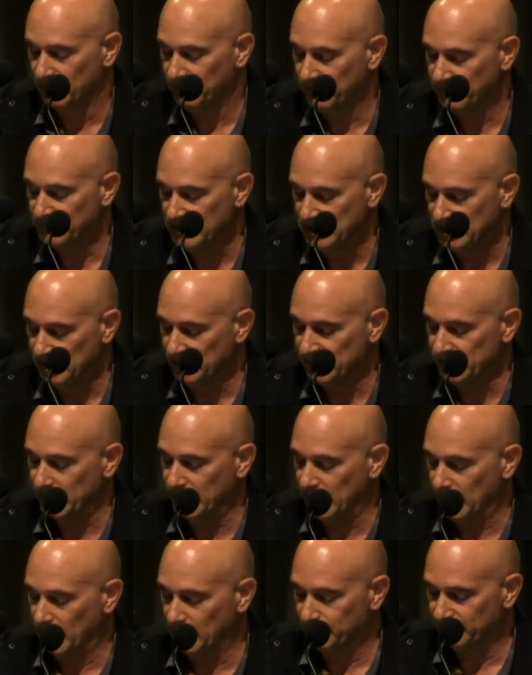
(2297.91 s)
50 years
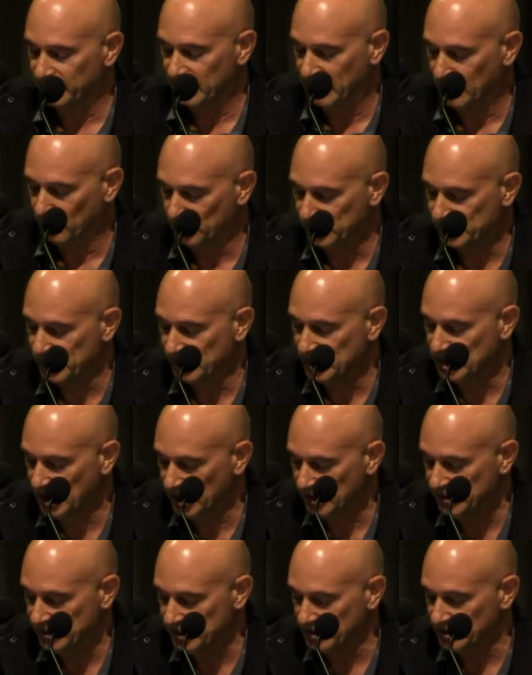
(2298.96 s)
ago, it was
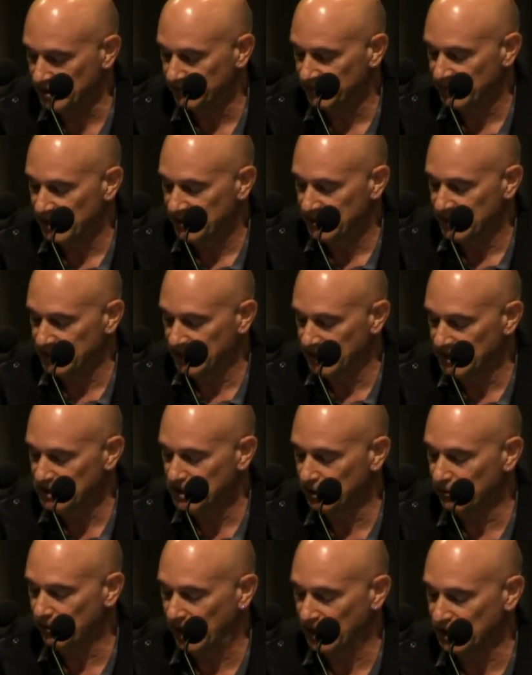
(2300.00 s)
suggested that
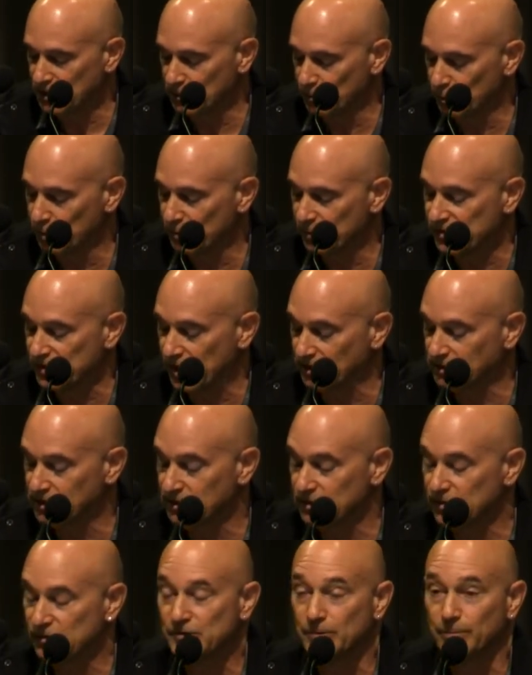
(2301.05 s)
integration would result
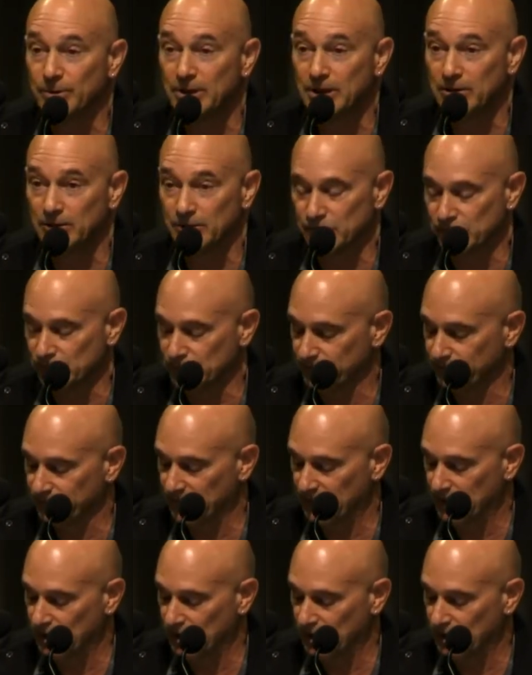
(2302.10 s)
in disappearance,